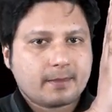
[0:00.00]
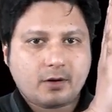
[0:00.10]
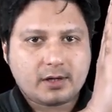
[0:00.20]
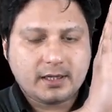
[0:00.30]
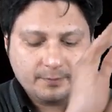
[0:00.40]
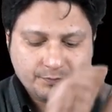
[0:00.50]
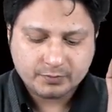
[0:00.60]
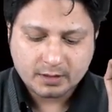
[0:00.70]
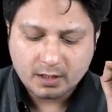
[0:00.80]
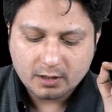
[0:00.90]
Alright.
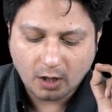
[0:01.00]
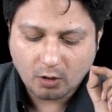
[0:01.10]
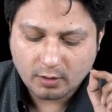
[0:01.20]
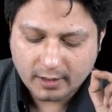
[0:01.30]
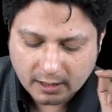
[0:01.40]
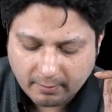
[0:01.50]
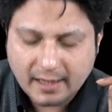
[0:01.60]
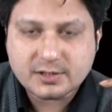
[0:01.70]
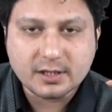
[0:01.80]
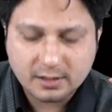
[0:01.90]
Now
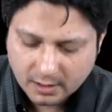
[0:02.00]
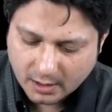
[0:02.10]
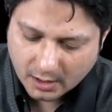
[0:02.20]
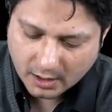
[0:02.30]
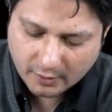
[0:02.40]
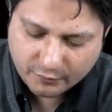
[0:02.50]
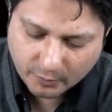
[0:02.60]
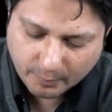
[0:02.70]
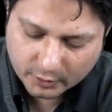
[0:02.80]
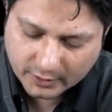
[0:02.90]
imagine if you
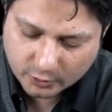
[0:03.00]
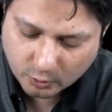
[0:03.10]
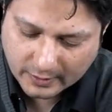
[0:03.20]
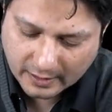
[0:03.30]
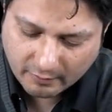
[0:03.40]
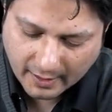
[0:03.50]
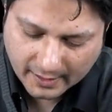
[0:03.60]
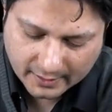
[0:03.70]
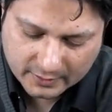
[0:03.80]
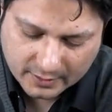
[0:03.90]
put the two K
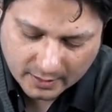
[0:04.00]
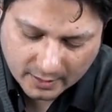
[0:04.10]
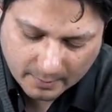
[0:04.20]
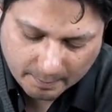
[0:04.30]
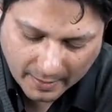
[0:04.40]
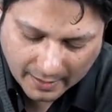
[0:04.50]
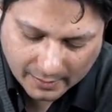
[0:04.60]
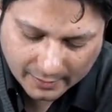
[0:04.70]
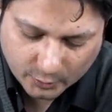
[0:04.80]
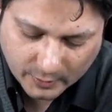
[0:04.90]
wires
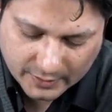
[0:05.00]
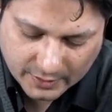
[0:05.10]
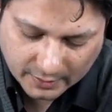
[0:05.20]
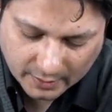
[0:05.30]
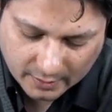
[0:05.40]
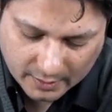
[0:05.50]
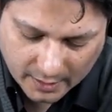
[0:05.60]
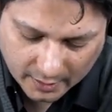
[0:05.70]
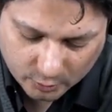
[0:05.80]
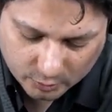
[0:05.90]
parallel to each other
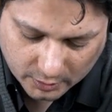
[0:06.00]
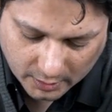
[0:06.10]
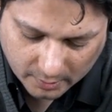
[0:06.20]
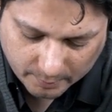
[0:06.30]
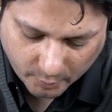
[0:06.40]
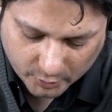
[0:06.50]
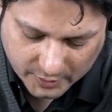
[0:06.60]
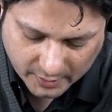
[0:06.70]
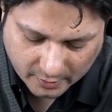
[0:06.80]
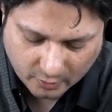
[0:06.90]
near to the
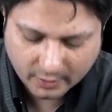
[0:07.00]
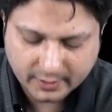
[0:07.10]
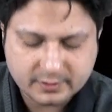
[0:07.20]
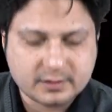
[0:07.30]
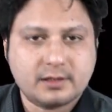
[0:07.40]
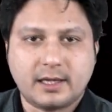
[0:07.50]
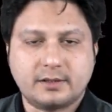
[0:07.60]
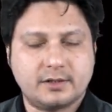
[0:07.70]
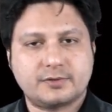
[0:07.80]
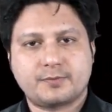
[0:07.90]
posterior cortex like
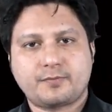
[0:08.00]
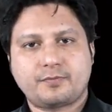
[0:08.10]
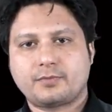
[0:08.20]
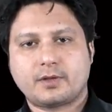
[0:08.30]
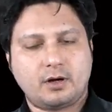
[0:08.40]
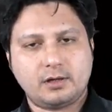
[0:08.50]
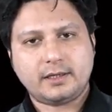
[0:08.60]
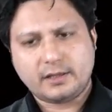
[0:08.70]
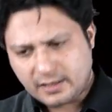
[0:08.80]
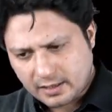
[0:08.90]
this, alright,
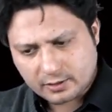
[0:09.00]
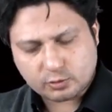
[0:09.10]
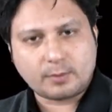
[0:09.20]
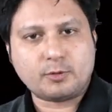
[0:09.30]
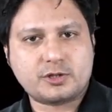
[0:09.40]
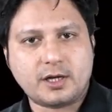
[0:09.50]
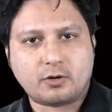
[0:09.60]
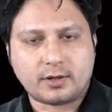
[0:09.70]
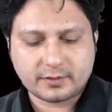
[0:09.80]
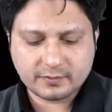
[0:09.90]
nearer to the posterior
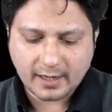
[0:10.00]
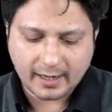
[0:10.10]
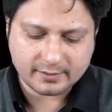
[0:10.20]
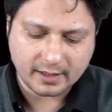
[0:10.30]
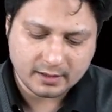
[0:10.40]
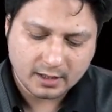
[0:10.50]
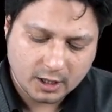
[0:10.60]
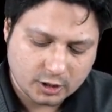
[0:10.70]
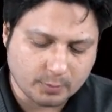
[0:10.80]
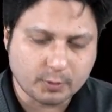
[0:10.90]
cortex, and then
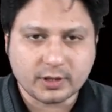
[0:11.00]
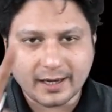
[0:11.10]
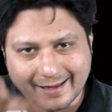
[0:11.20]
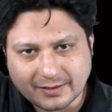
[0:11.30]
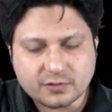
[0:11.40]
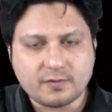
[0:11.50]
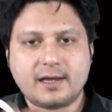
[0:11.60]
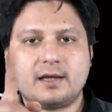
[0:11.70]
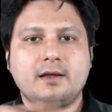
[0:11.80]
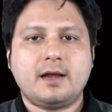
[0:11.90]
you put a SS
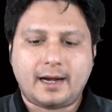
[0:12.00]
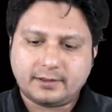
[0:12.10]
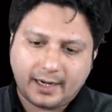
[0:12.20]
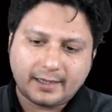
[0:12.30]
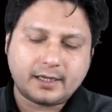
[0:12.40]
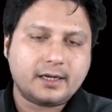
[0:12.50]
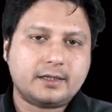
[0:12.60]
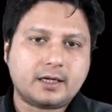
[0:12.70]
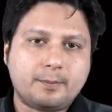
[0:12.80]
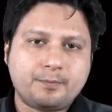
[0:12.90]
wire and tighten
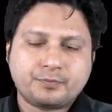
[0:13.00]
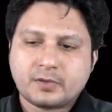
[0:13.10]
it up